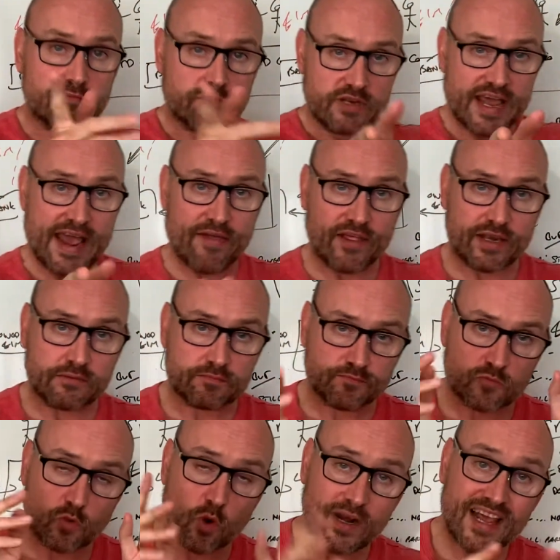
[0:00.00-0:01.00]
Now then,
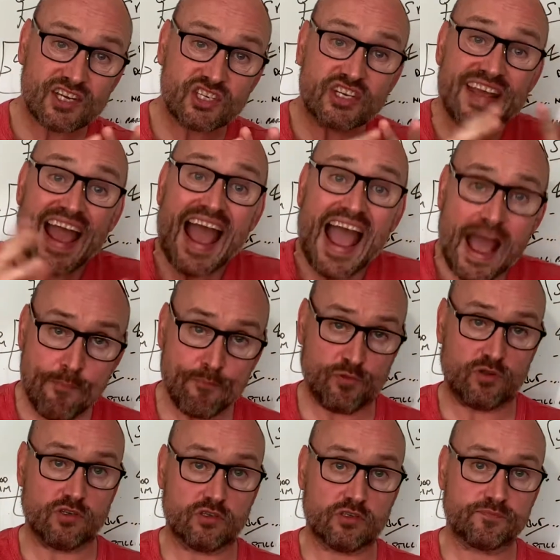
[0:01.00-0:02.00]
what actually
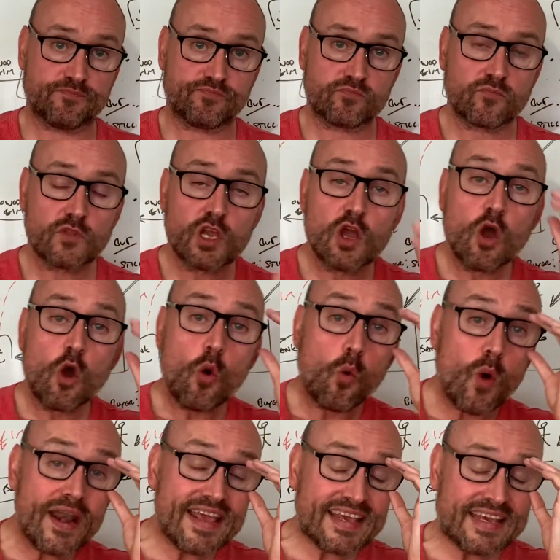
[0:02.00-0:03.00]
happened?
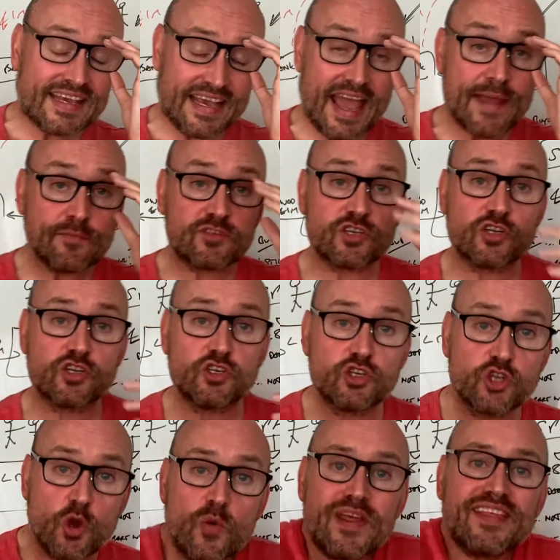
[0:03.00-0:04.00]
When it came to
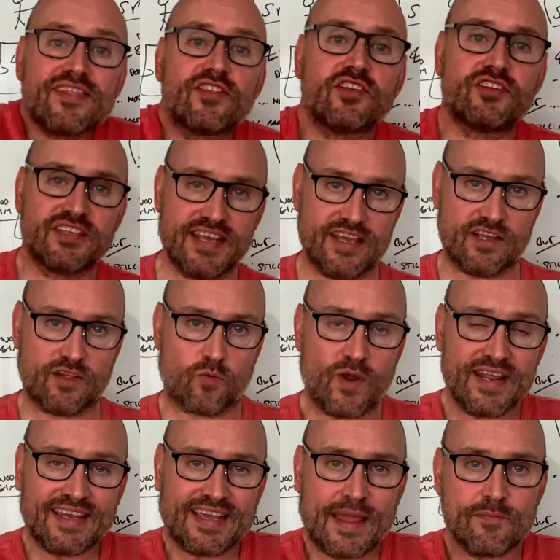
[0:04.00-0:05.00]
doing the deal, when
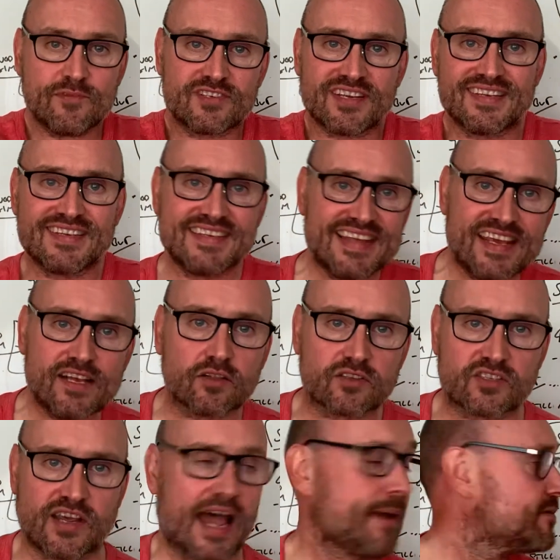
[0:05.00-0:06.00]
it came to deal
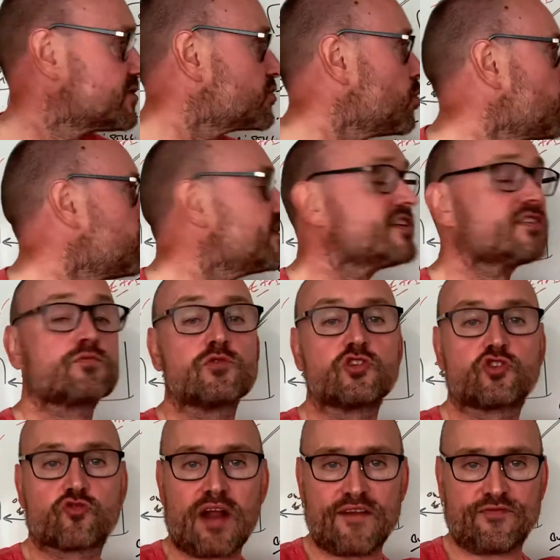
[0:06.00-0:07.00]
time, so all this was
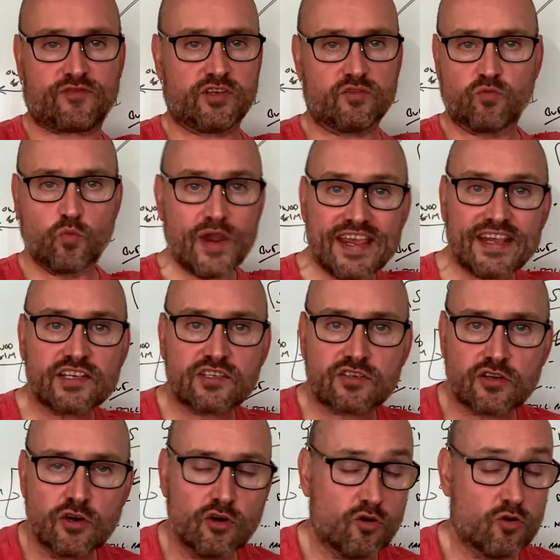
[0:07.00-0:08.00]
drafted
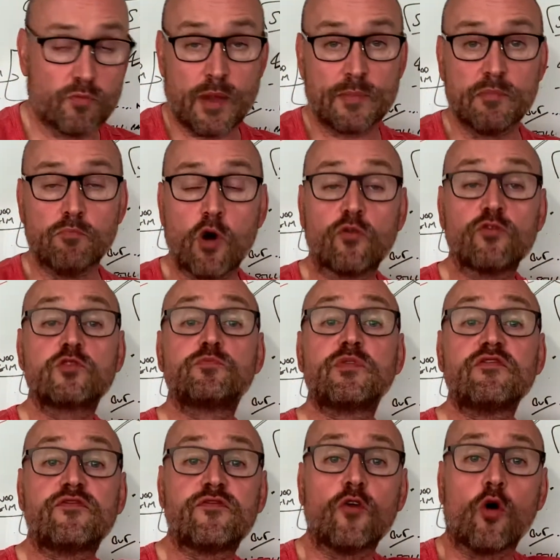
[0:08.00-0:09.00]
weeks, maybe months
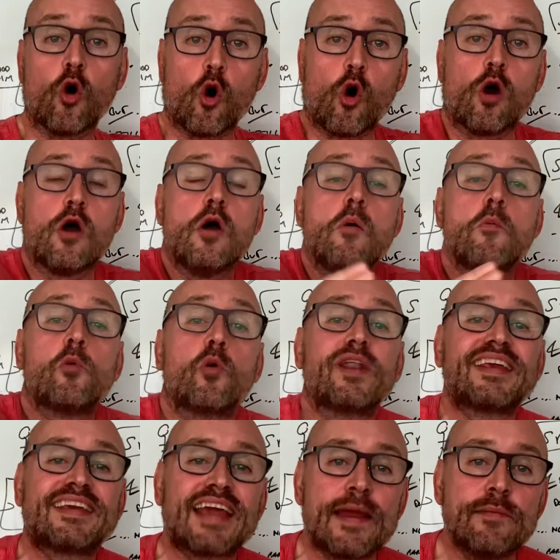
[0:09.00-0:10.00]
before, when
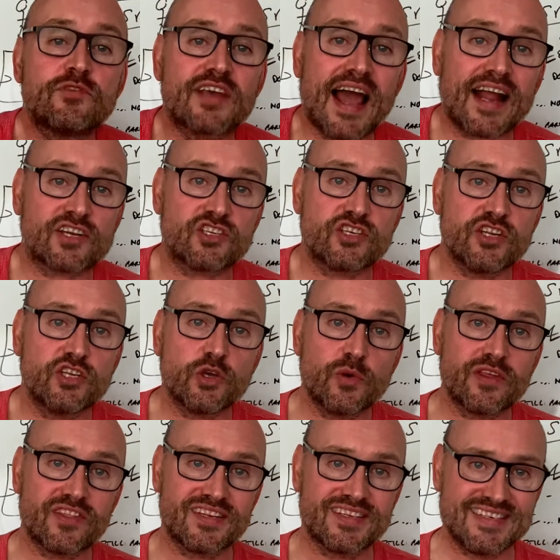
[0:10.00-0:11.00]
it came to actually
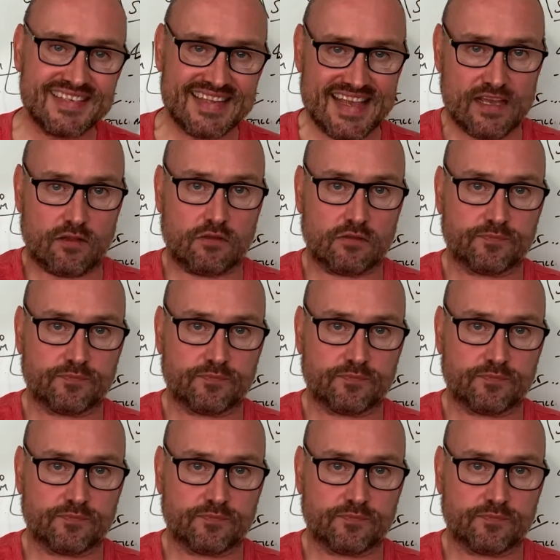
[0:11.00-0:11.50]
doing the deal,